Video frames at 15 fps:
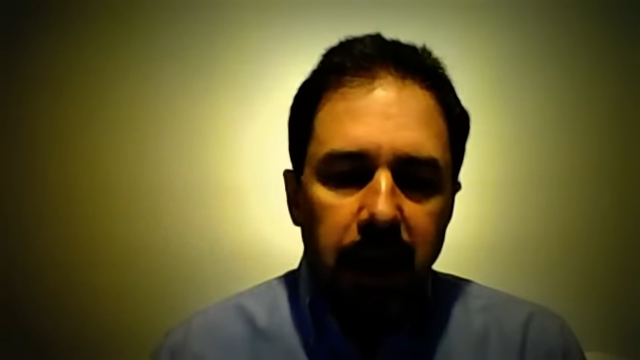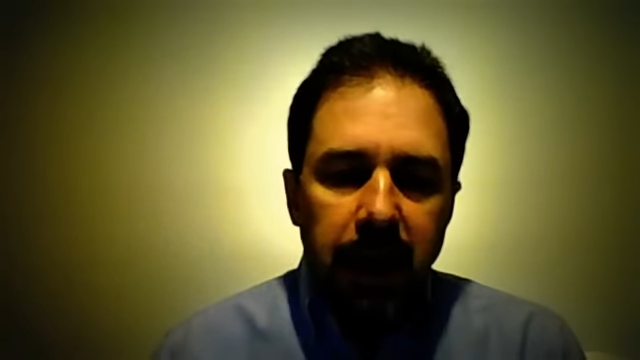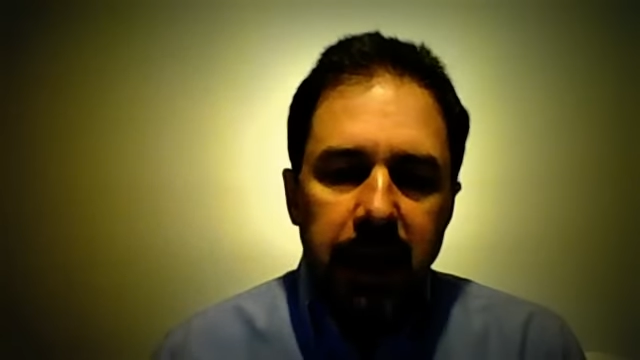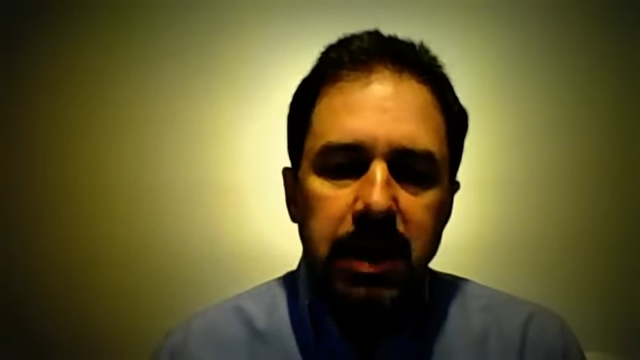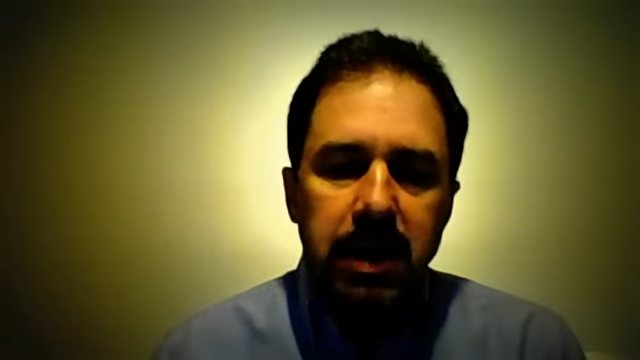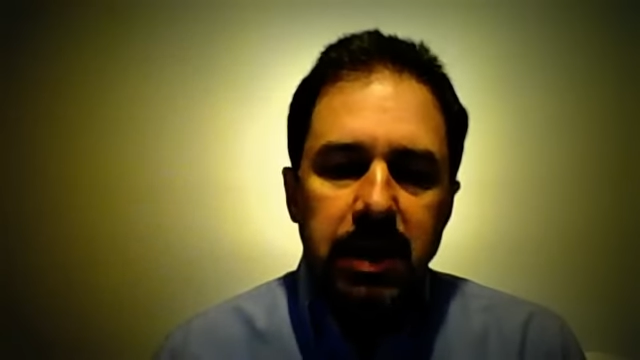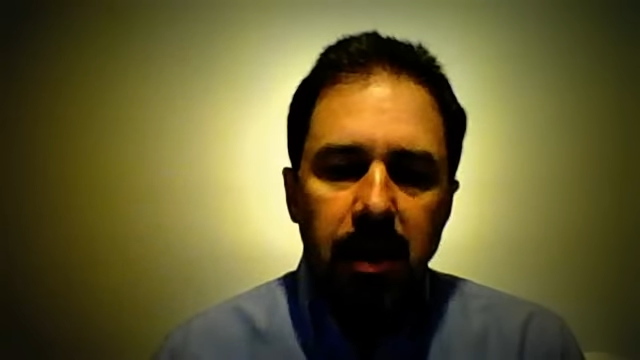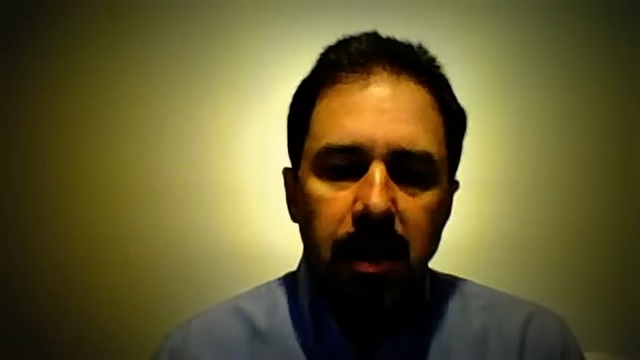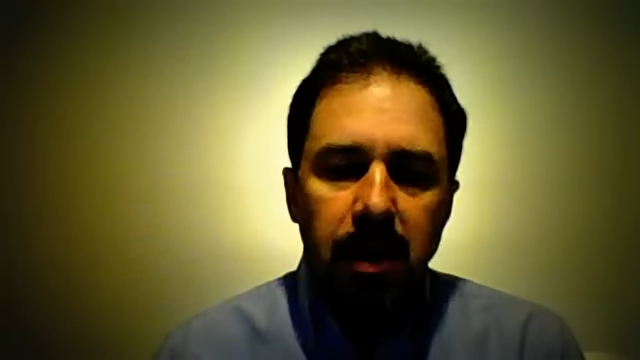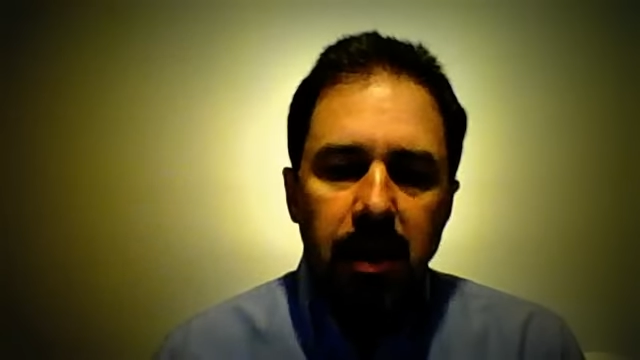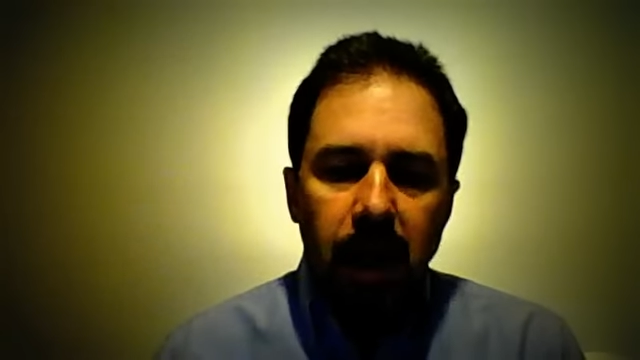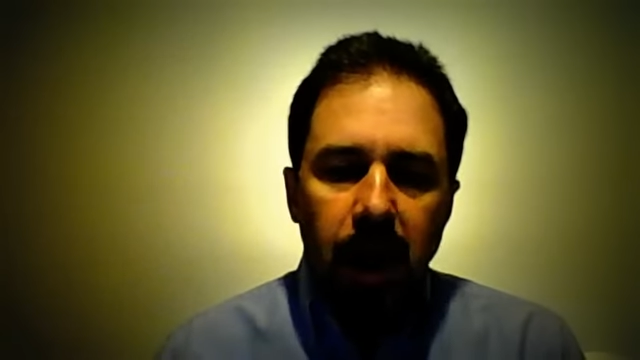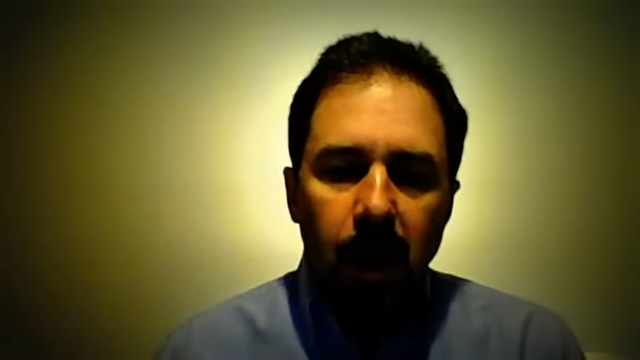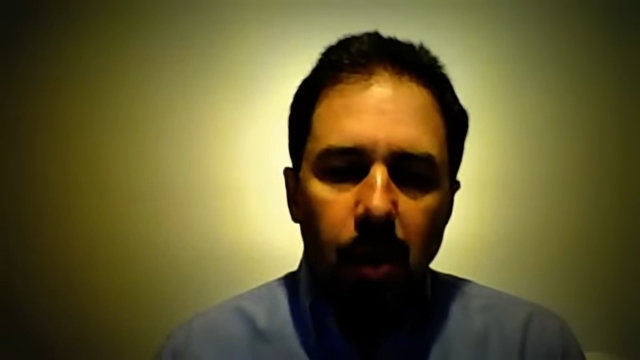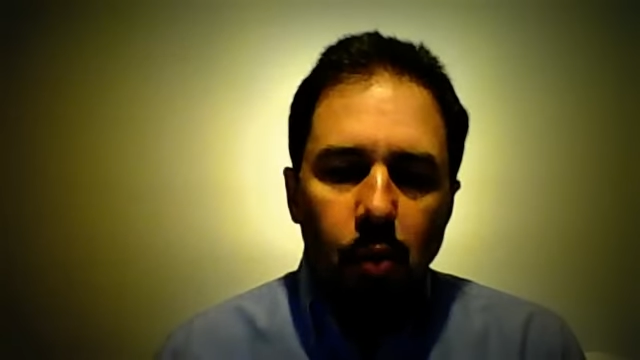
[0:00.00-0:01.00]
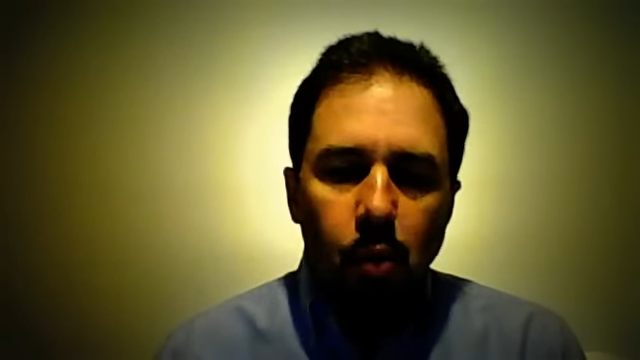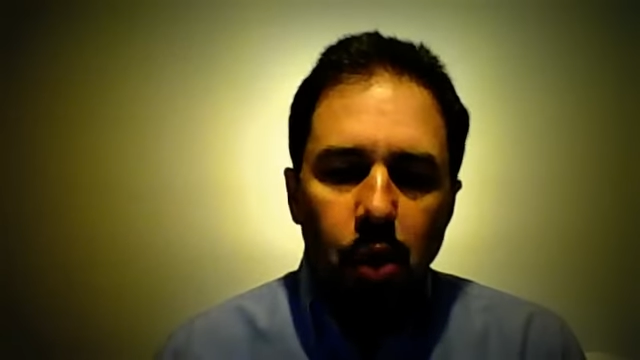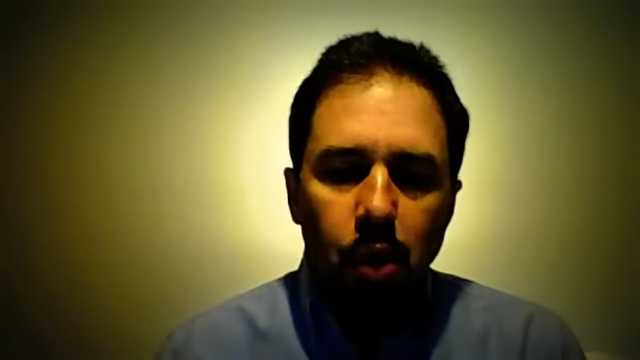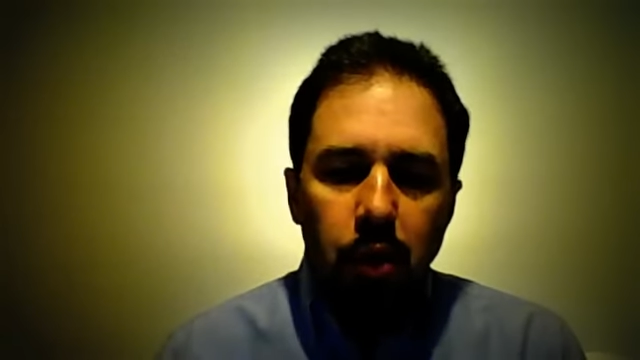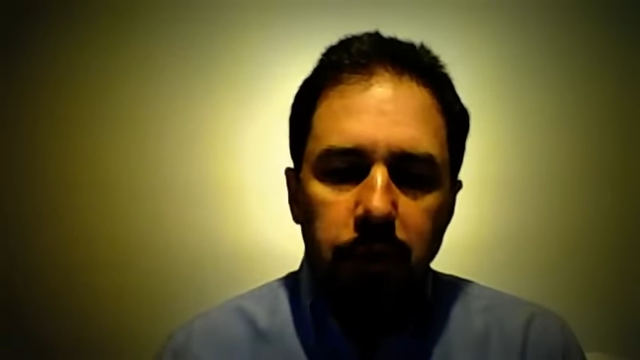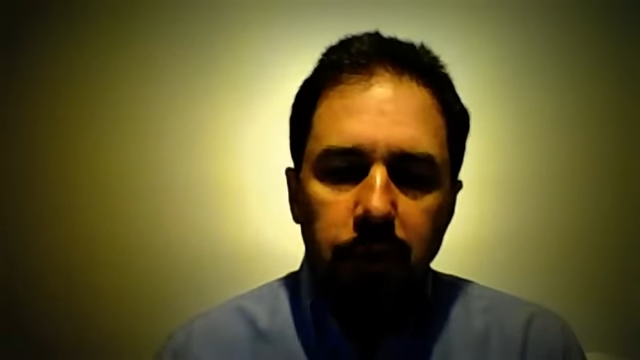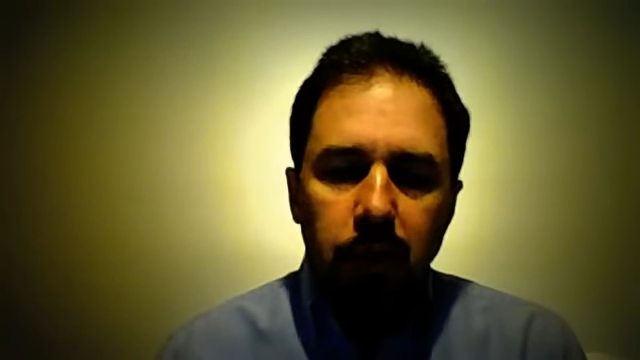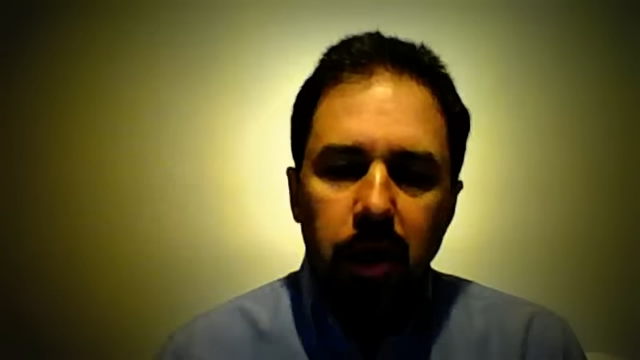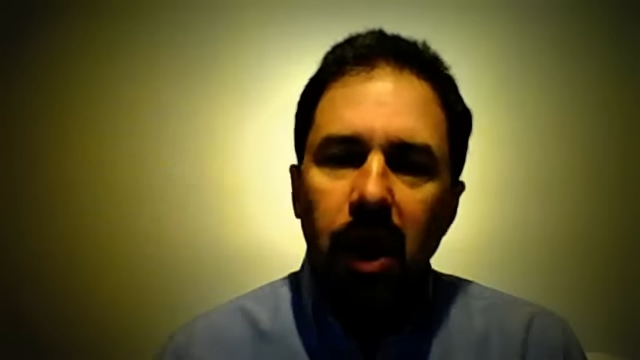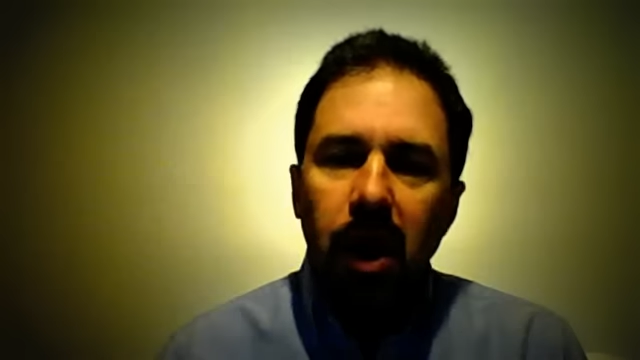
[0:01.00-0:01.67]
this word for